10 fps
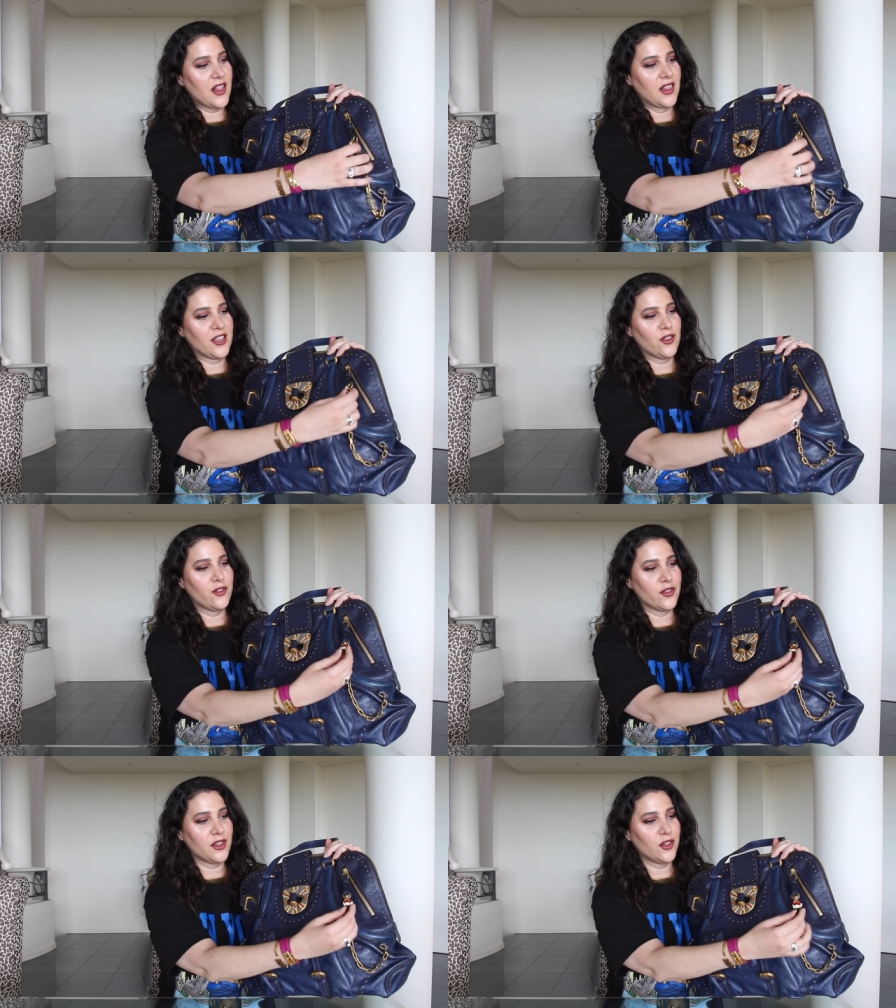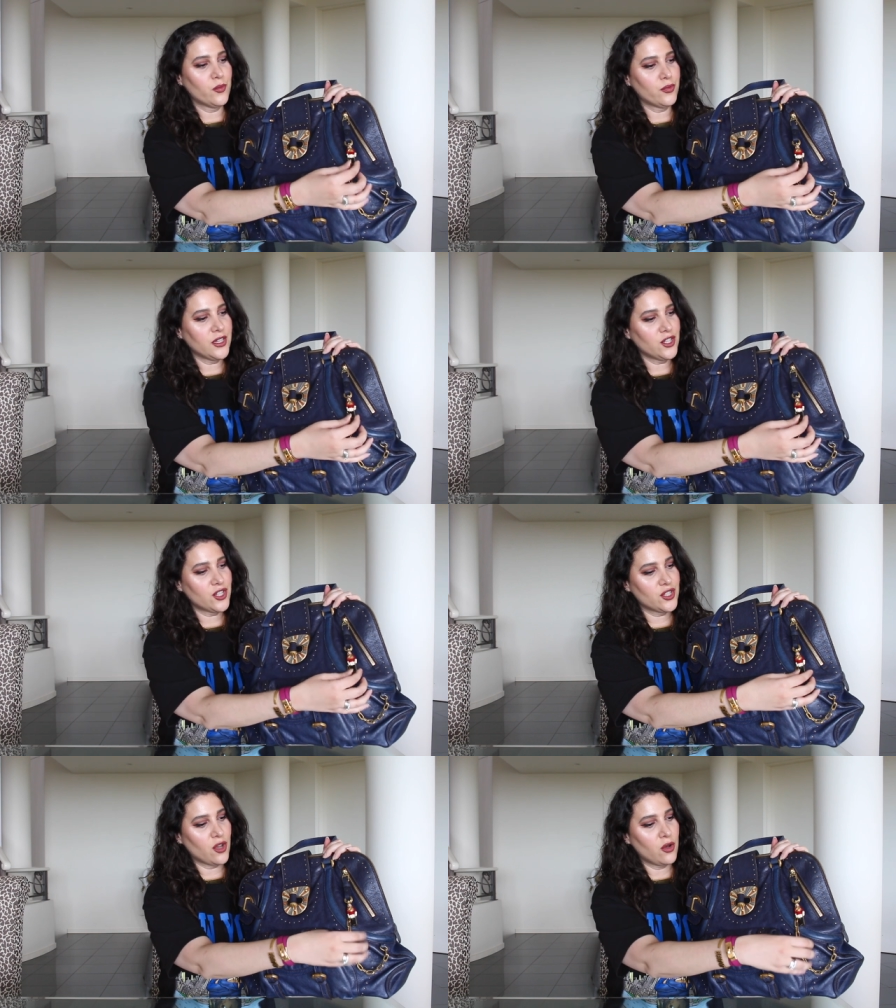Like you've got the little
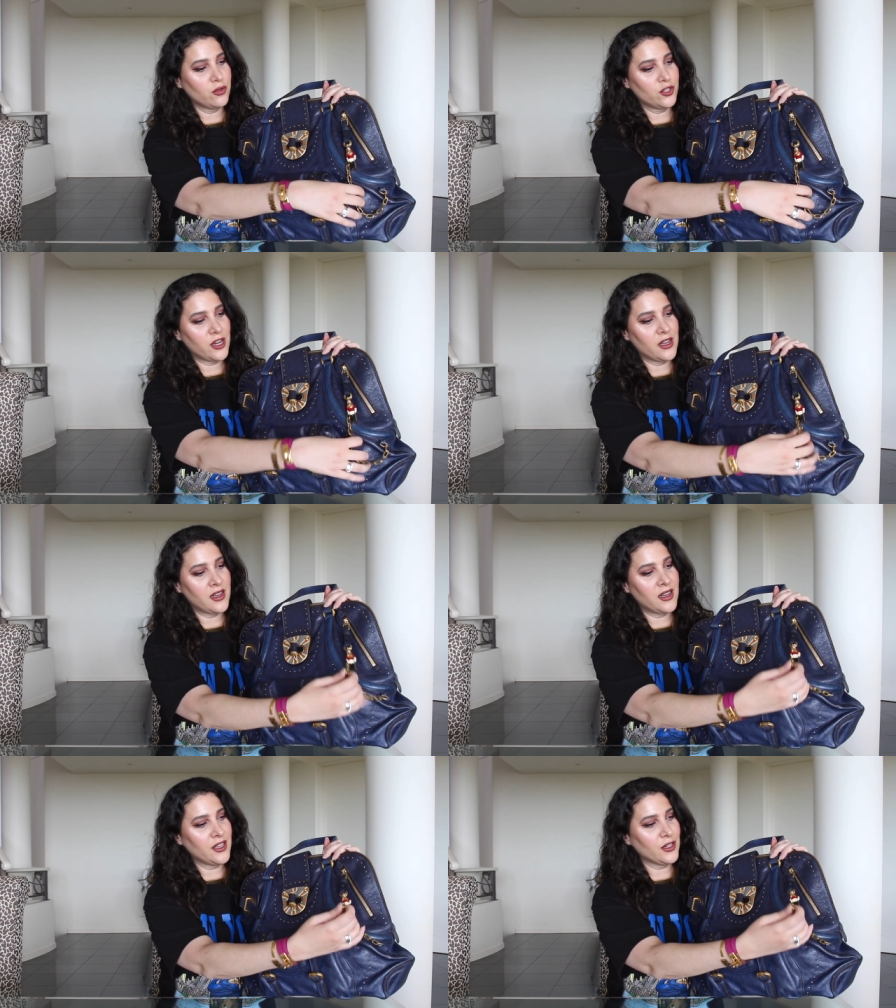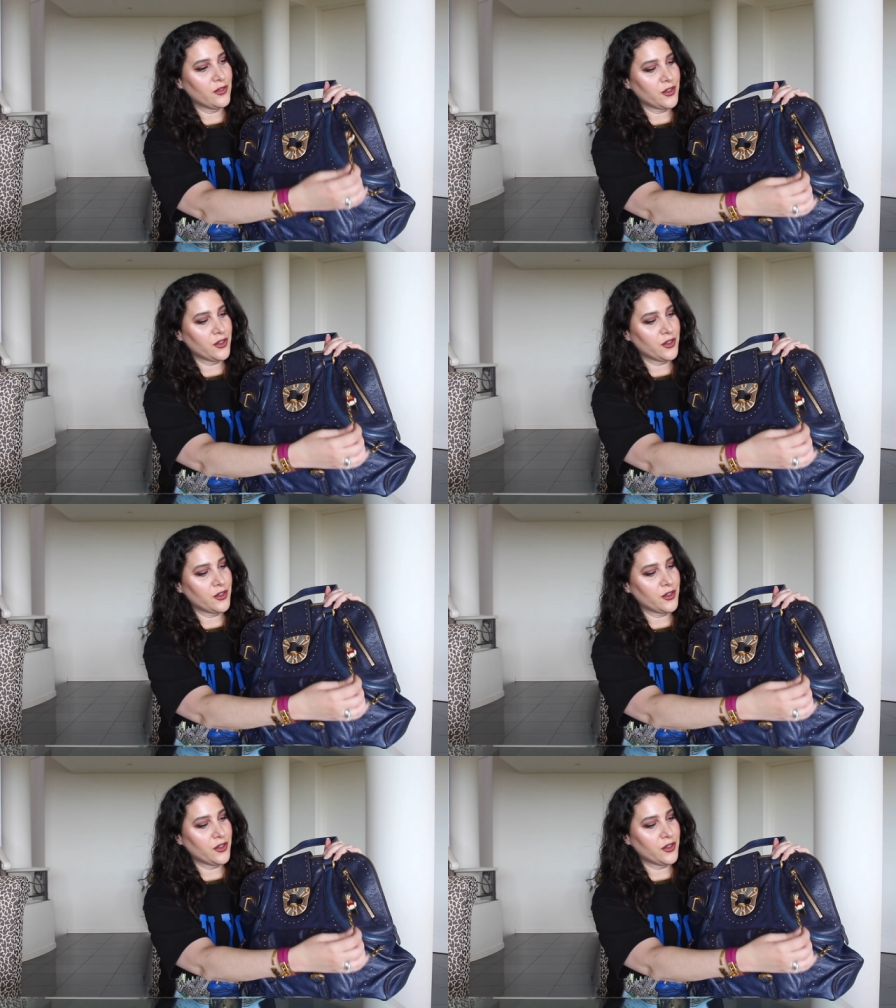British soldier, you've